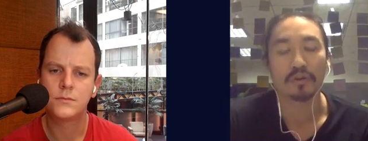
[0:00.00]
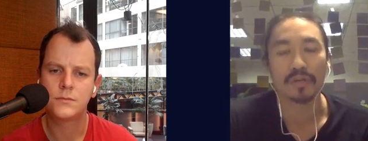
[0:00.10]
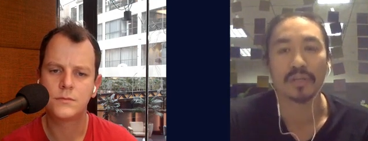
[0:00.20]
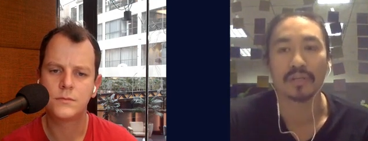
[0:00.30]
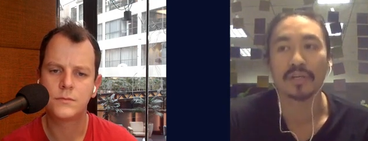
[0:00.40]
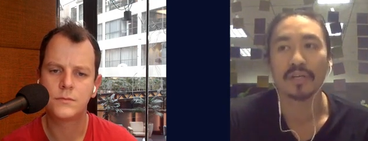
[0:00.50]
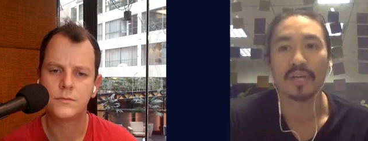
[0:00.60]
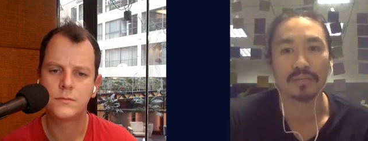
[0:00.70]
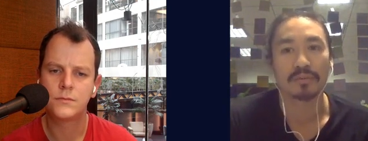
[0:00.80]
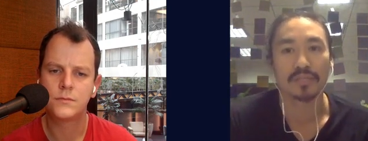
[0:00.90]
Speaker 1: coding
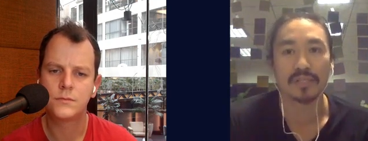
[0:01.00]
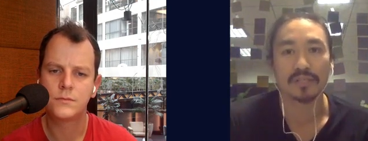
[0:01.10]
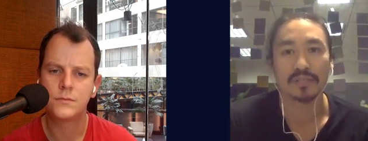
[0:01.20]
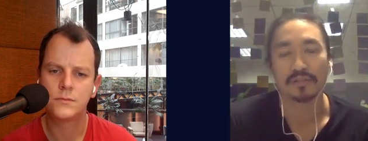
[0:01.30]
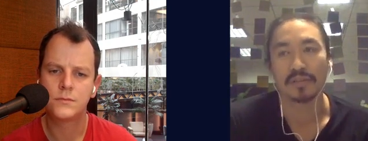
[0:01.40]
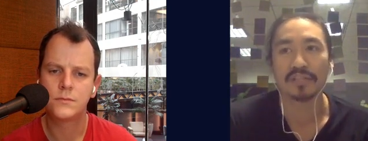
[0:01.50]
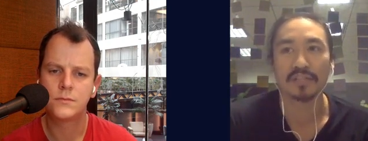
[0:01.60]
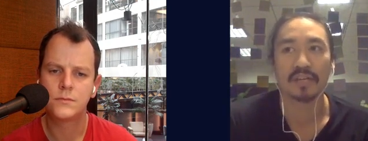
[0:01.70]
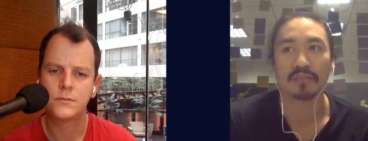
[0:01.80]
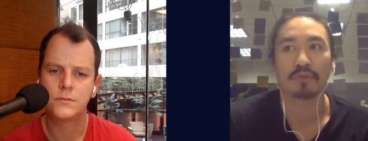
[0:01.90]
expertise. So that's
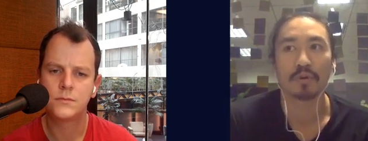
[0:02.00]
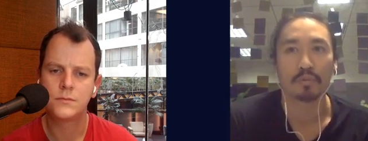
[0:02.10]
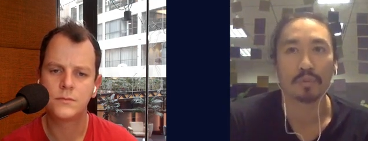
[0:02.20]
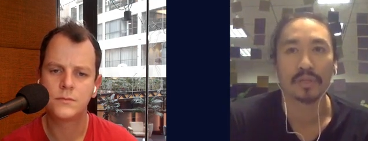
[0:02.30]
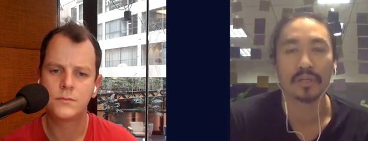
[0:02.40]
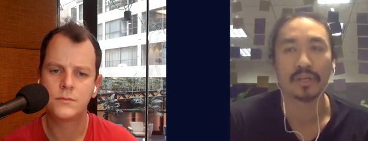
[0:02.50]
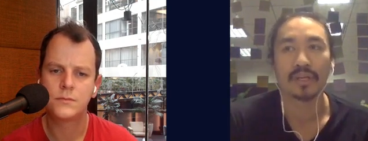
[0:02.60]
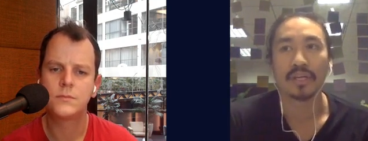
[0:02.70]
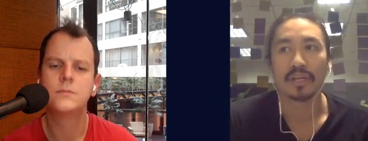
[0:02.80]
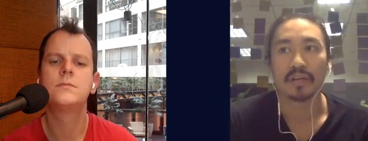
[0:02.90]
kind of where we
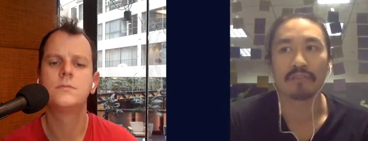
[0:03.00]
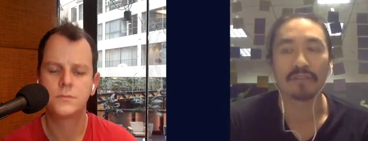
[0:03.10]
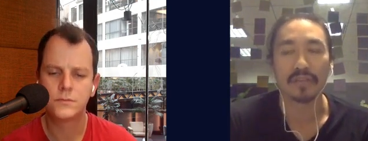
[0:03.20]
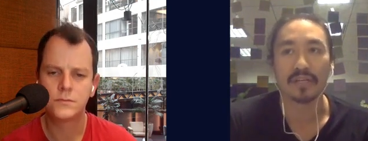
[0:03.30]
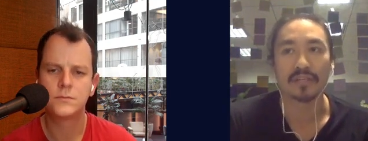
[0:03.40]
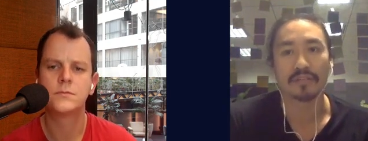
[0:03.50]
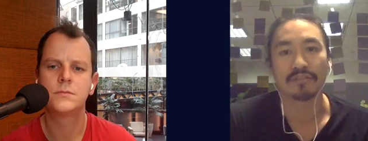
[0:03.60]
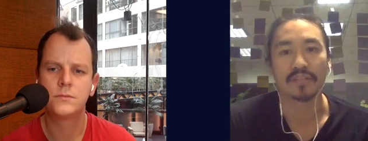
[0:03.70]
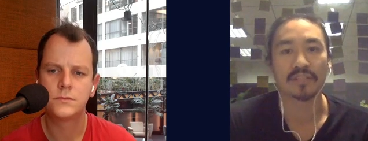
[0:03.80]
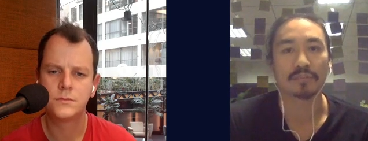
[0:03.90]
uh, fit in to
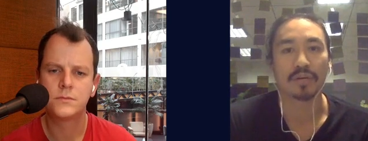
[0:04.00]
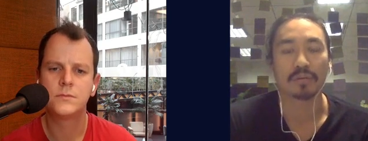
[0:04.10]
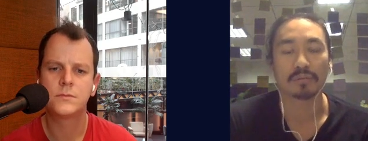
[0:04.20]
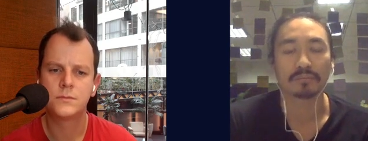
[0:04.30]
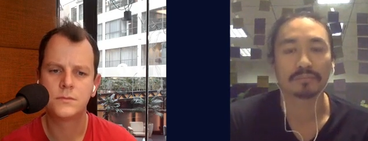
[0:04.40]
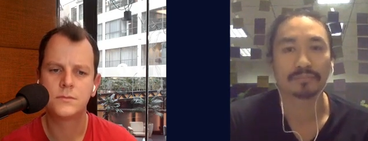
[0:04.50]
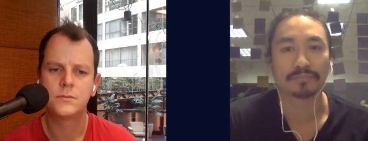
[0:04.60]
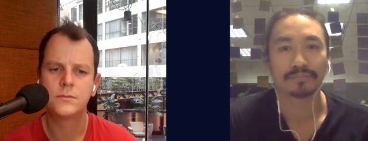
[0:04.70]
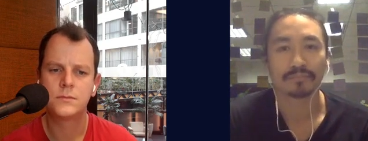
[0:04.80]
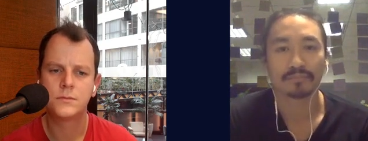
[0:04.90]
fix the problem.
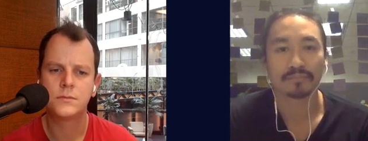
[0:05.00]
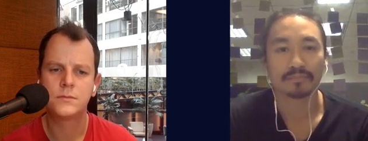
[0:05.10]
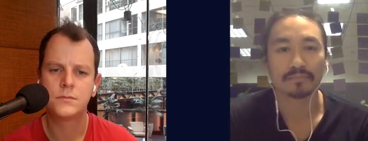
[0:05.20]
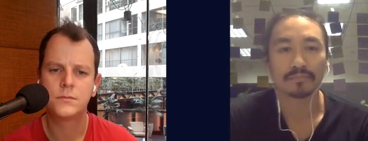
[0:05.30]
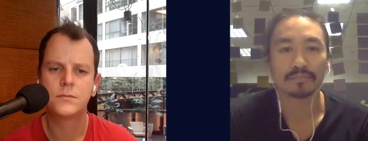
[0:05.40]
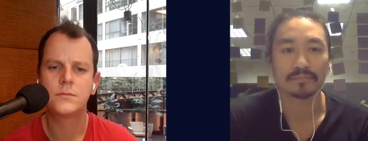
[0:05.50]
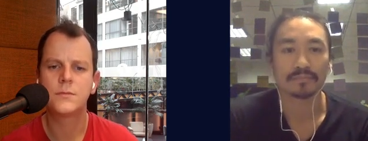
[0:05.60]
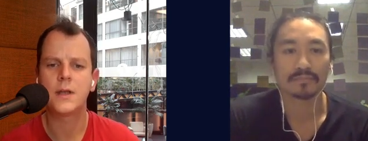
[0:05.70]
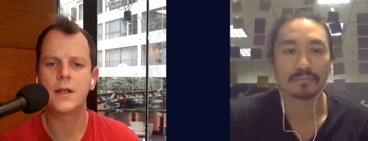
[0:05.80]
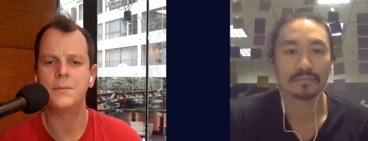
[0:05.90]

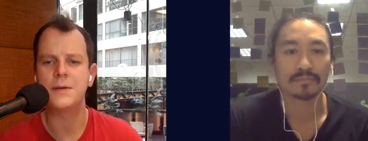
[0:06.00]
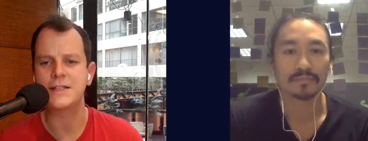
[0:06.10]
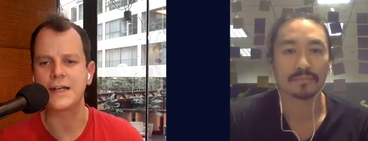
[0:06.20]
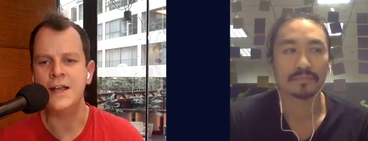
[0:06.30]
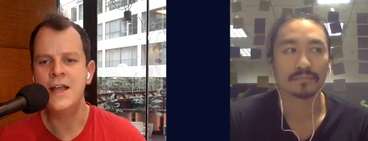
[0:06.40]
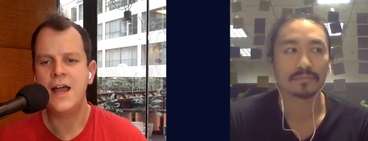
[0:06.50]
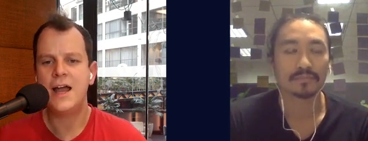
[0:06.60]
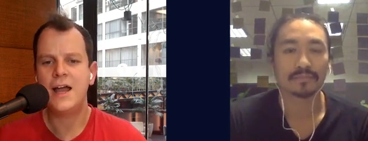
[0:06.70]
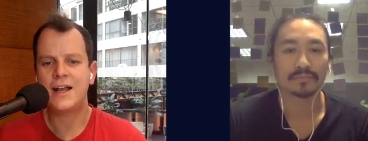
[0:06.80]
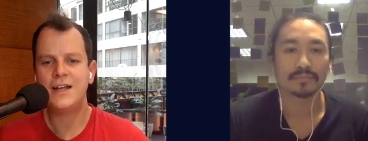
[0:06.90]
Speaker 2: Amazing.
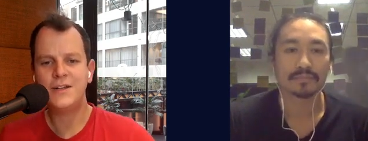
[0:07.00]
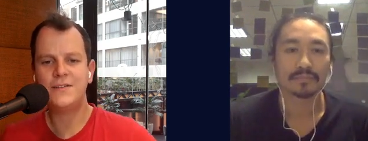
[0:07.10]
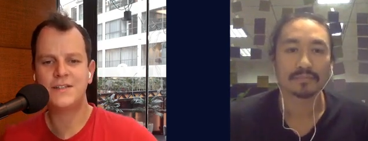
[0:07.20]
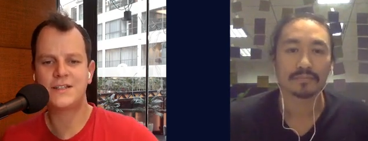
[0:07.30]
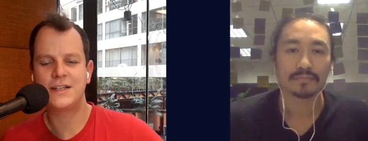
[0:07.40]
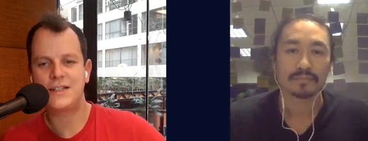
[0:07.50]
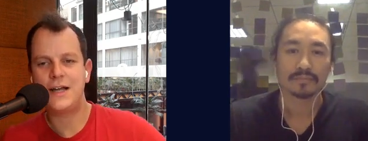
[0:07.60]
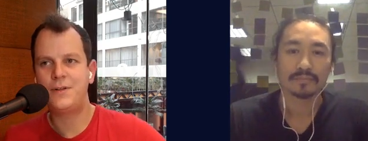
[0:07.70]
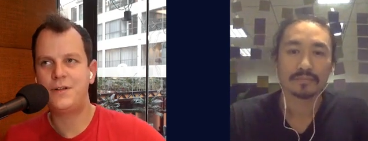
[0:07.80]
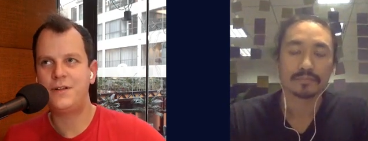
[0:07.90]
Uh, can you give us an
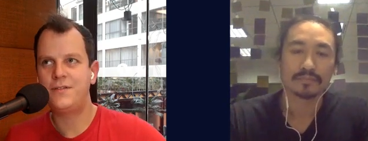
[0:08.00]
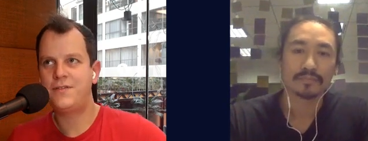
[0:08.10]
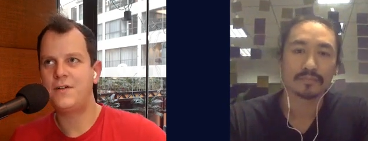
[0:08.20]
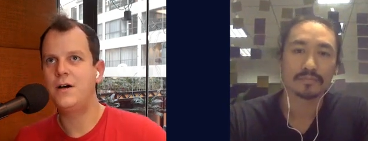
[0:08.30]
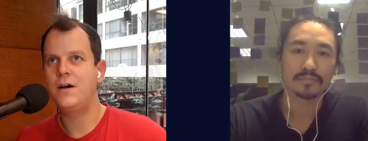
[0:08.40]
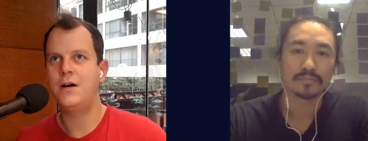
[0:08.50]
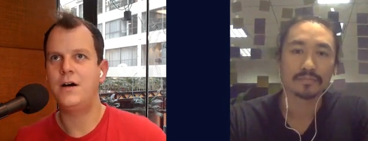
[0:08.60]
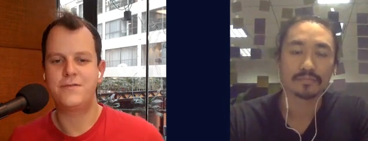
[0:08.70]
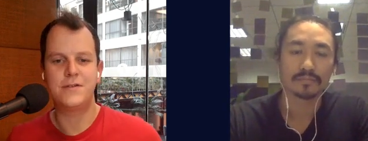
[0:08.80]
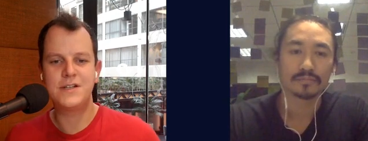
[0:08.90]
example
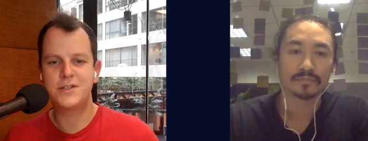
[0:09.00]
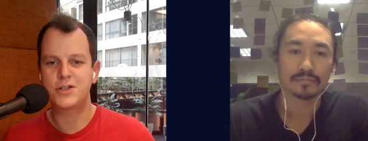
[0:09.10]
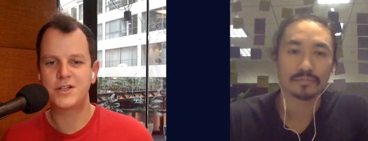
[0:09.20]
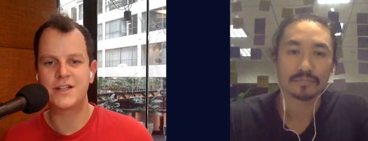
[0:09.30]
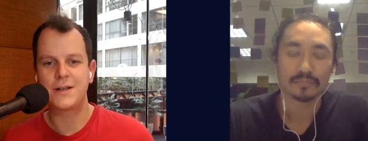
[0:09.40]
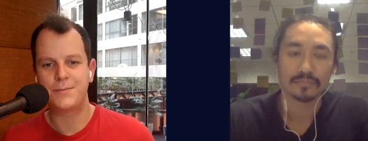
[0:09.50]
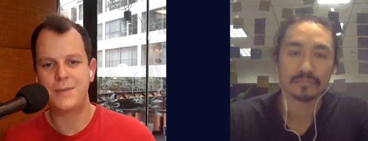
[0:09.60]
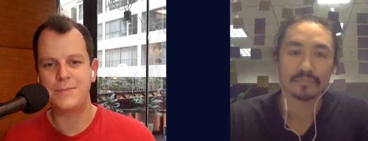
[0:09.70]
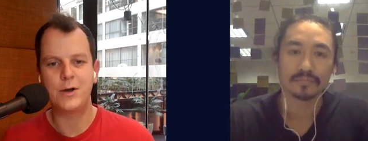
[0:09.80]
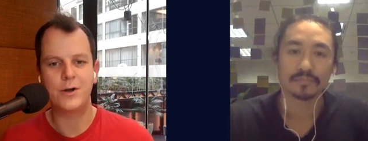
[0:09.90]
of researchers that
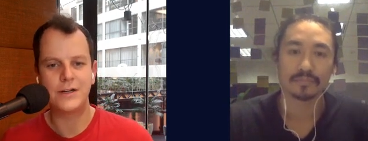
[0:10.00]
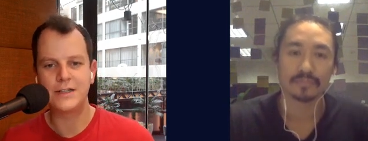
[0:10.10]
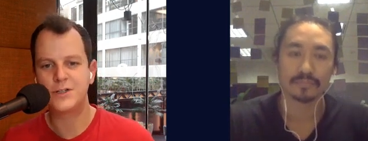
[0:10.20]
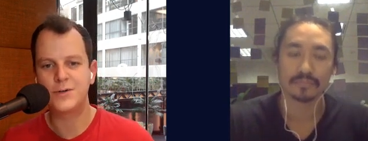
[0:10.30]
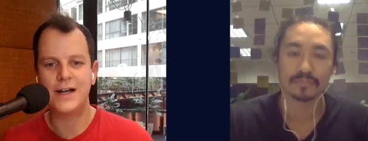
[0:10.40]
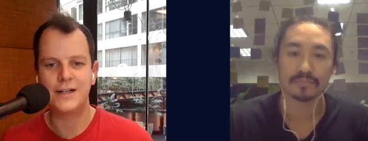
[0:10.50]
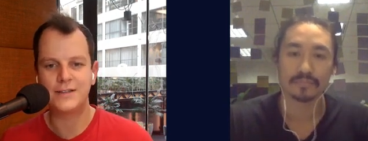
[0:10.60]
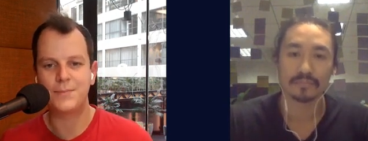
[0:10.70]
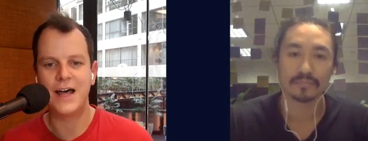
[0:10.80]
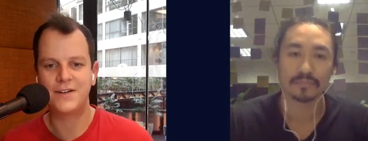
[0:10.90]
maybe already trialed the
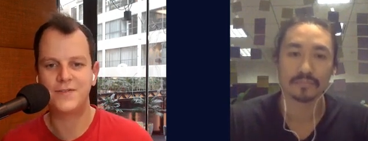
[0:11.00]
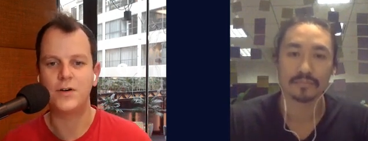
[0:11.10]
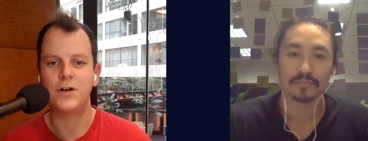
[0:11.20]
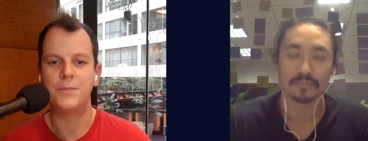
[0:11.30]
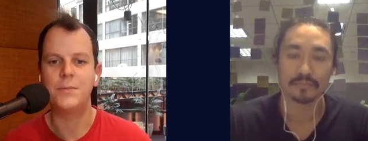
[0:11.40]
platform